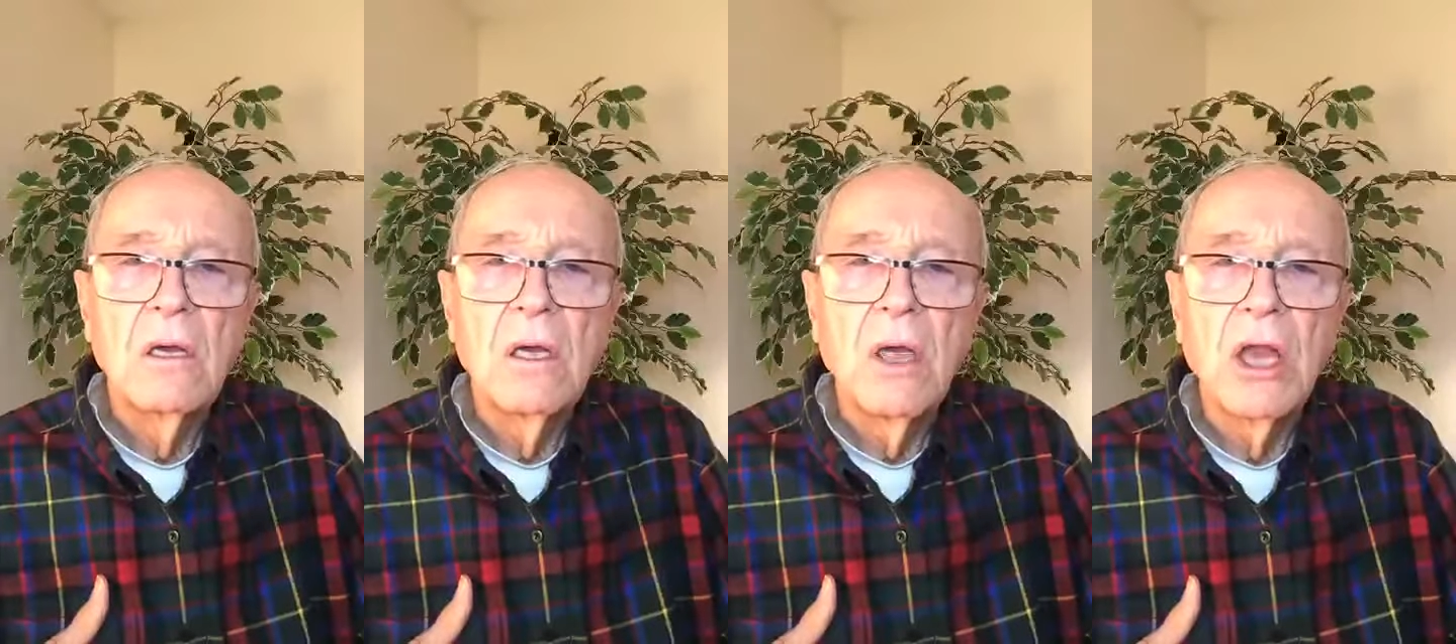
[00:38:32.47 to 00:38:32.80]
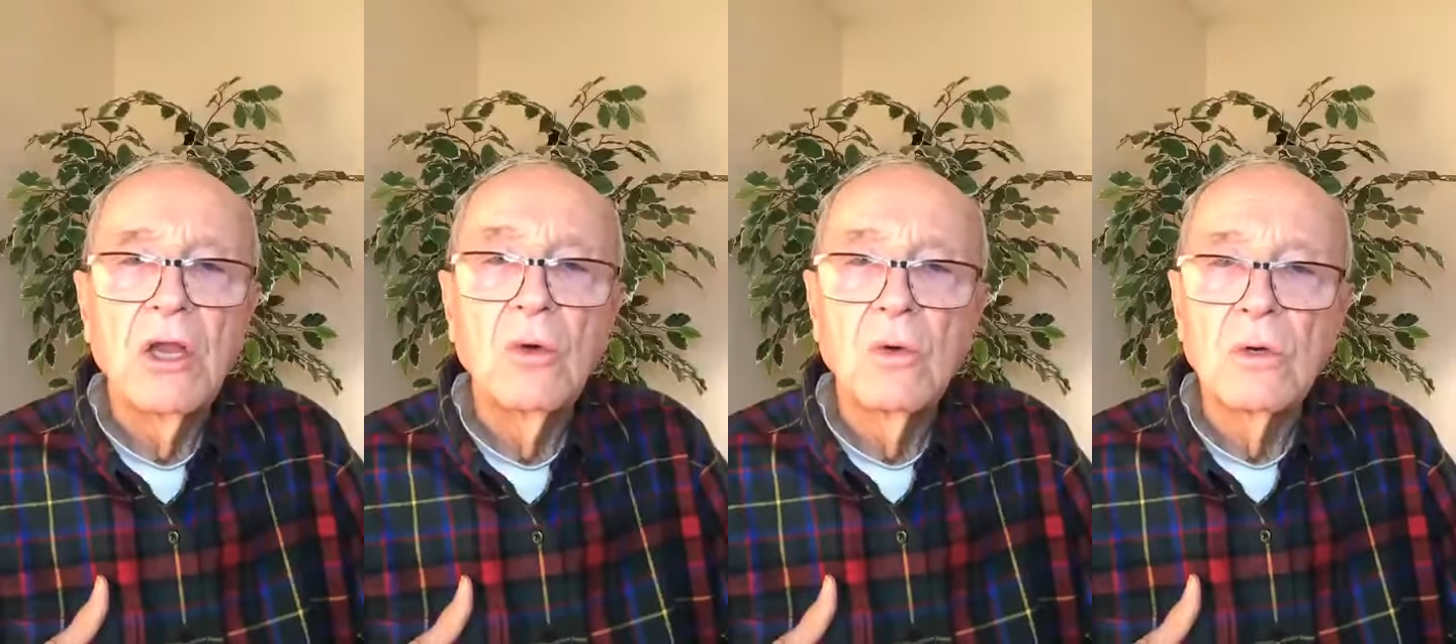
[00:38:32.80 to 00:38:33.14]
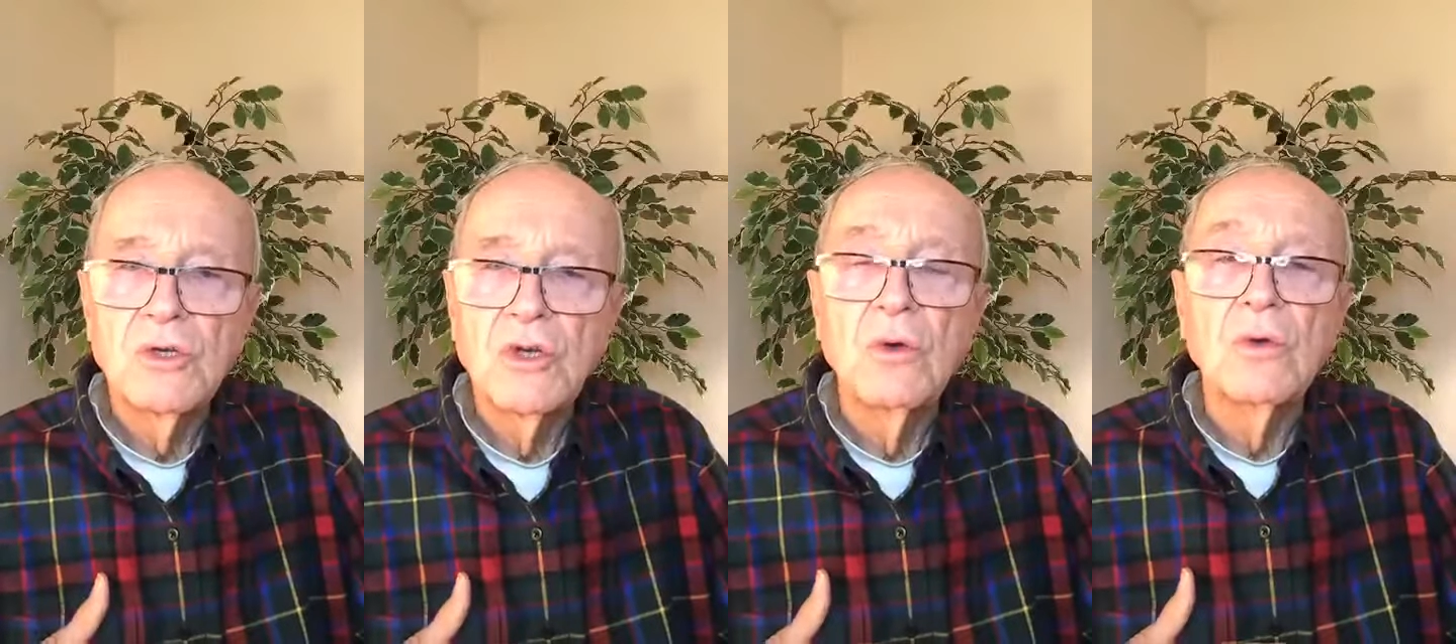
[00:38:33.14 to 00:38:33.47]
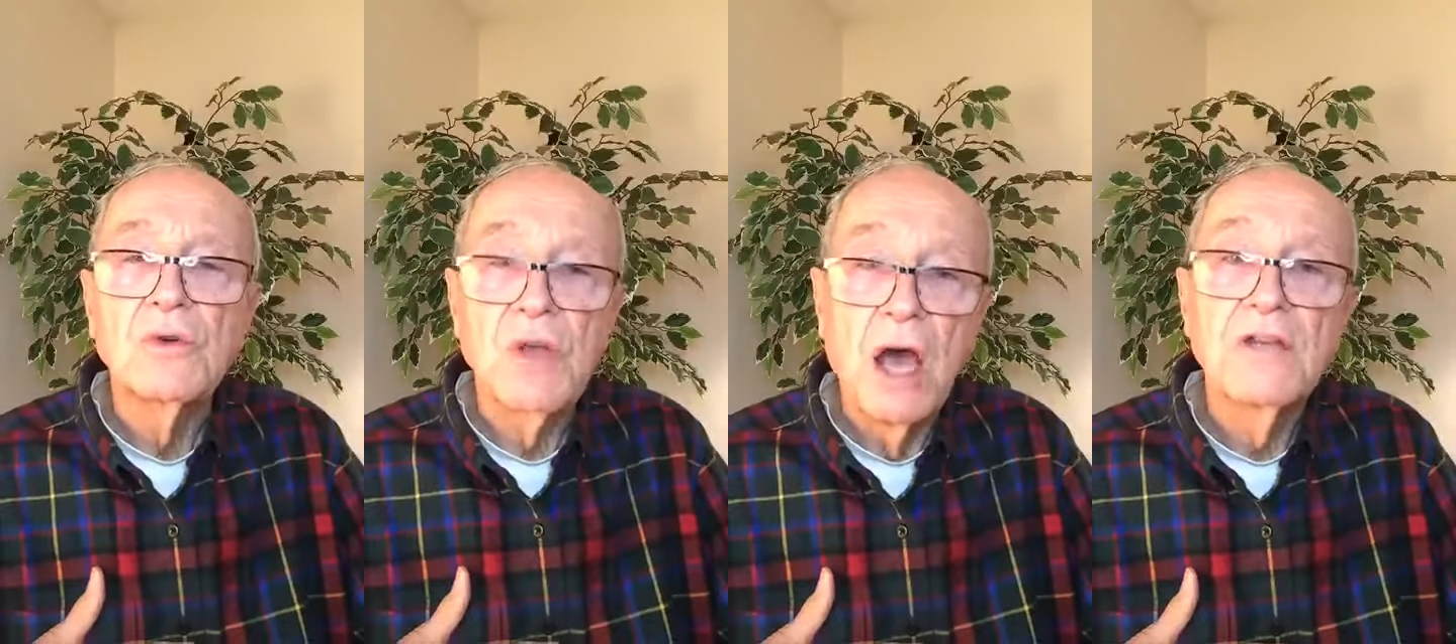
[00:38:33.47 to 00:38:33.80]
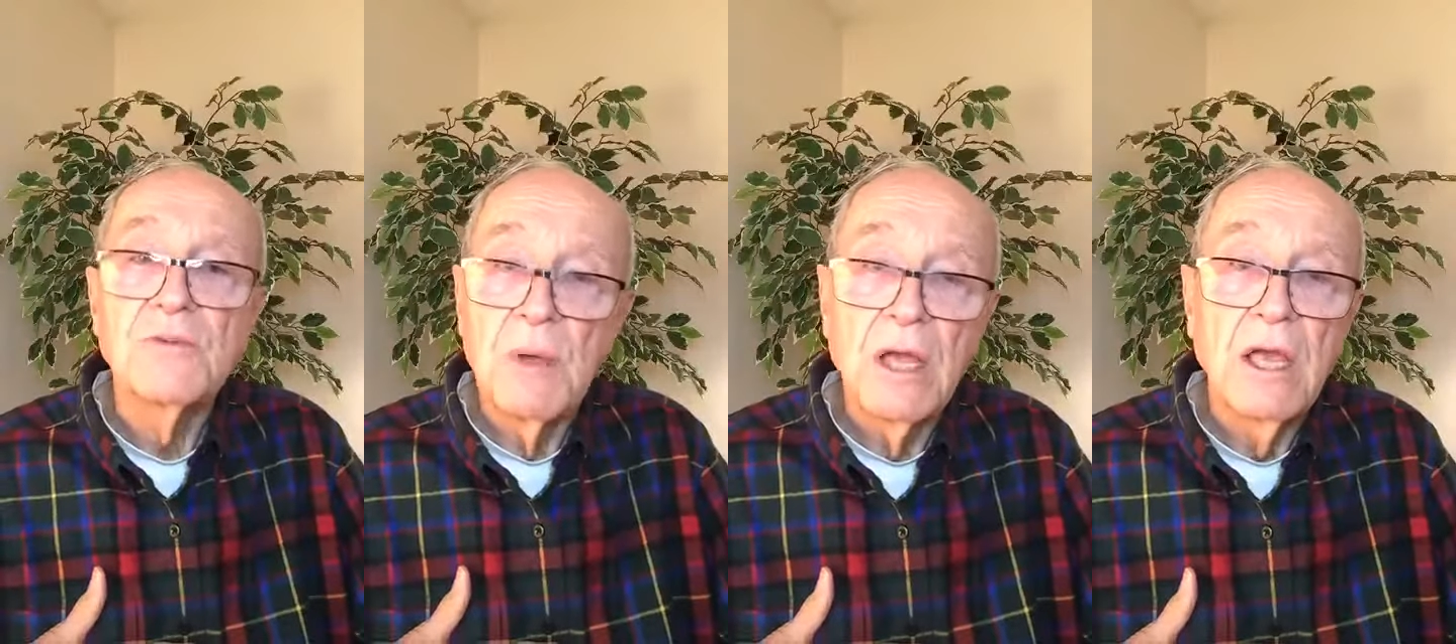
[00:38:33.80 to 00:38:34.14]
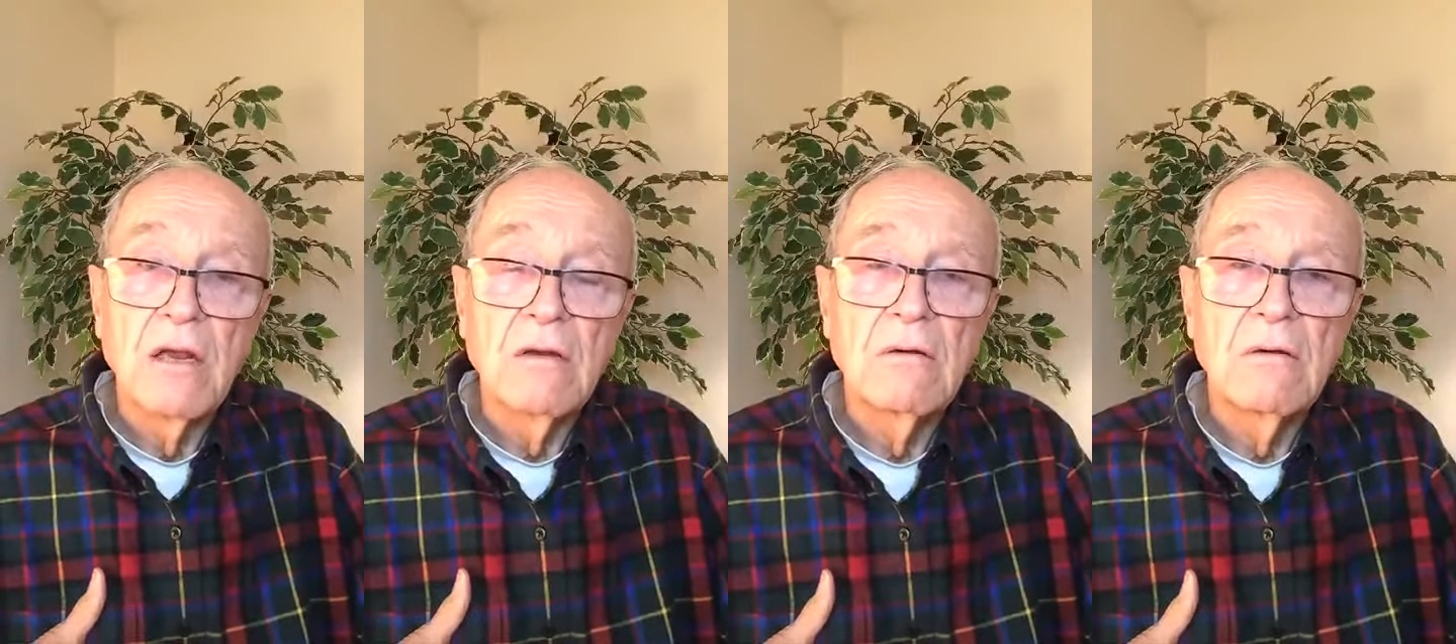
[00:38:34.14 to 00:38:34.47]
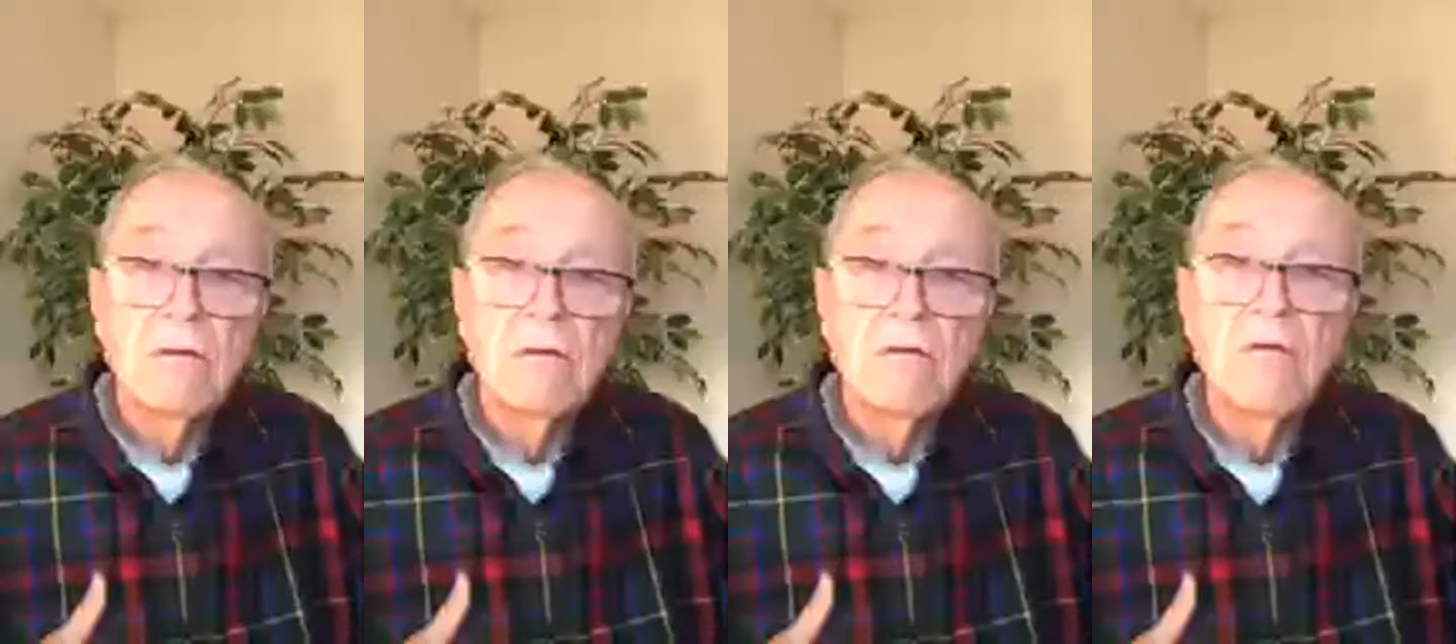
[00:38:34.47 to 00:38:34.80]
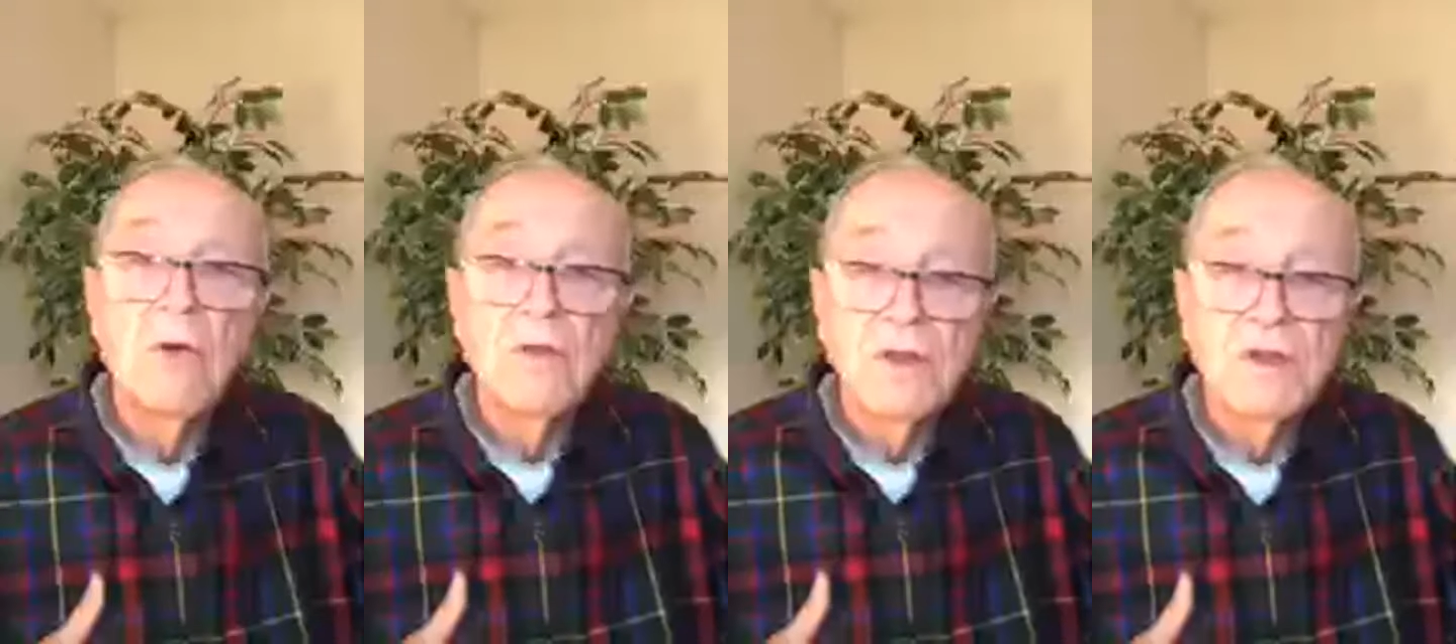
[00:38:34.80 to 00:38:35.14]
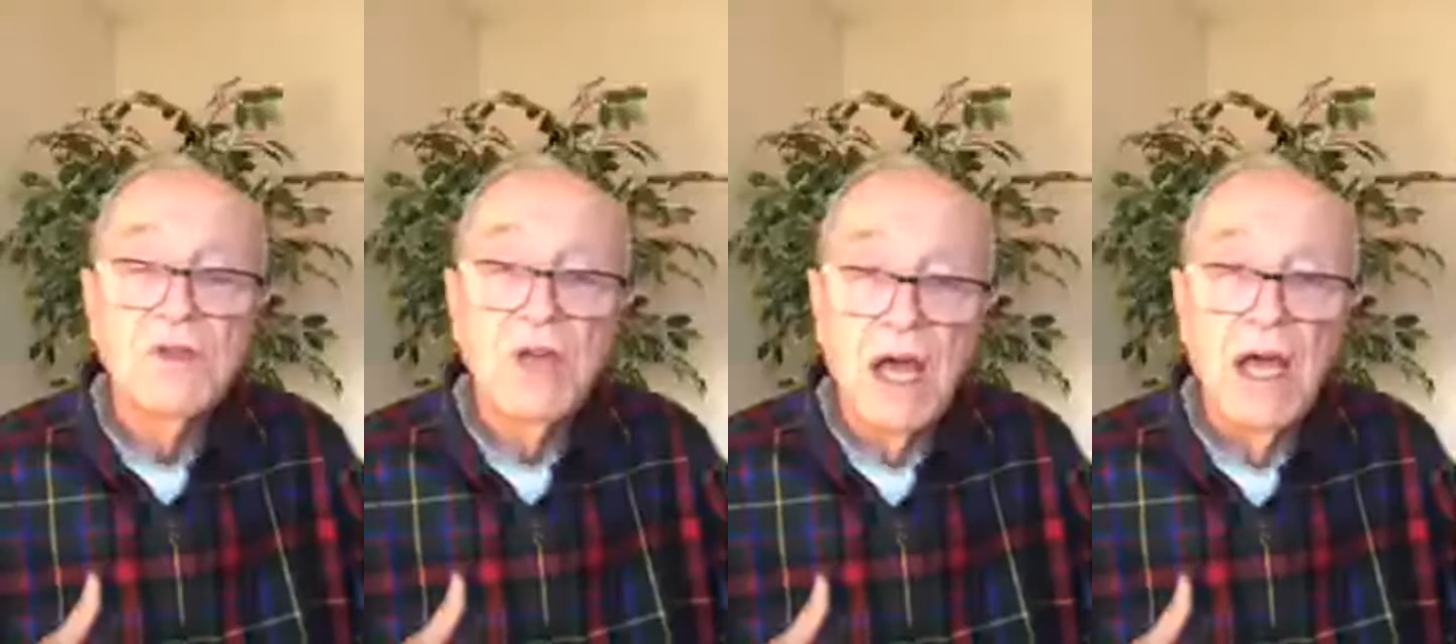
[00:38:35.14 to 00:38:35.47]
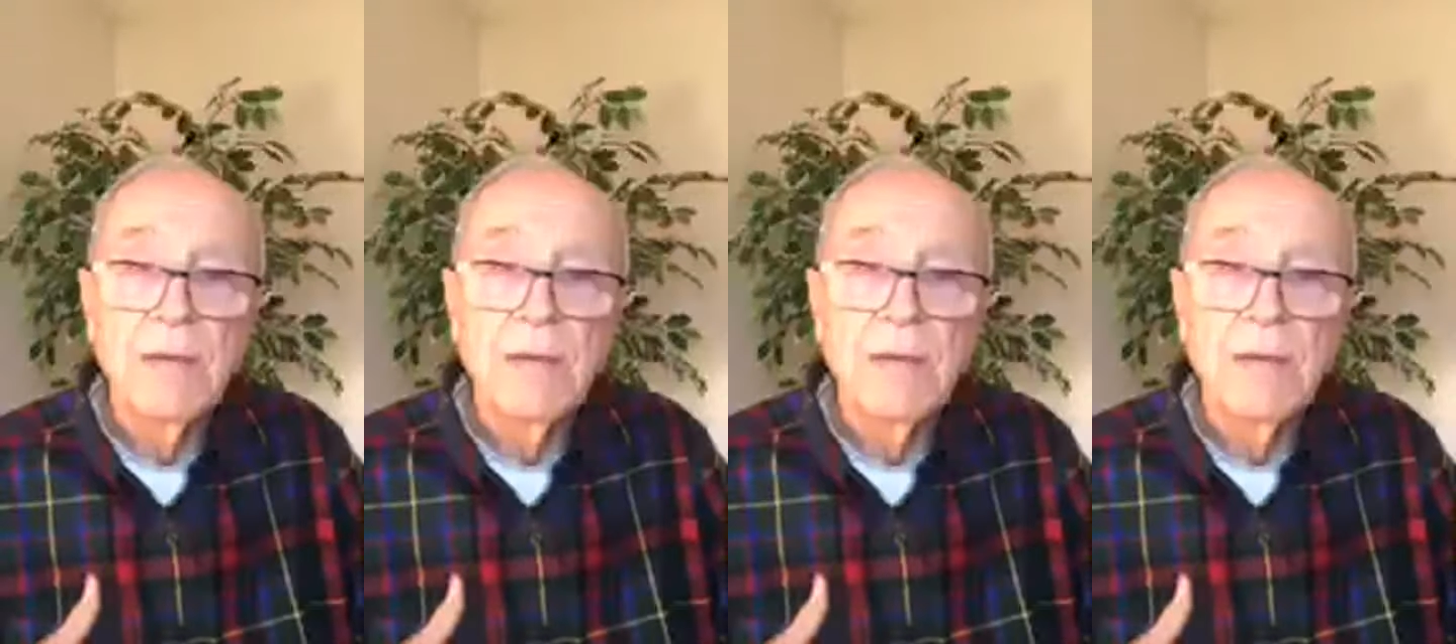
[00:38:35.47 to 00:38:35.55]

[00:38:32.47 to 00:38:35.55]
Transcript: And you will choose God's man for this time.